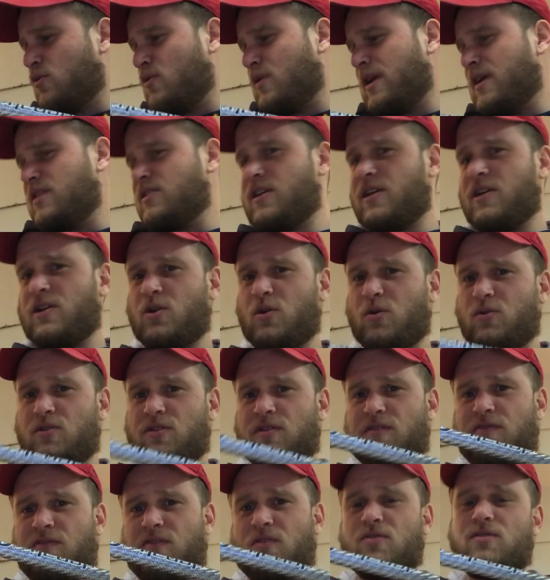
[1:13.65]
one identical to
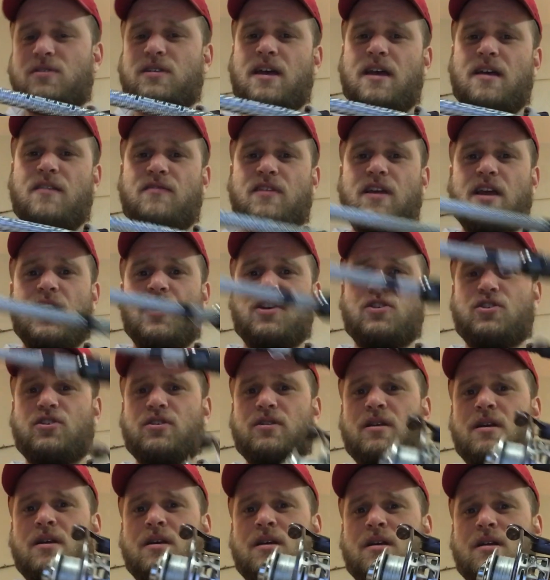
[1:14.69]
the first, the heavy action.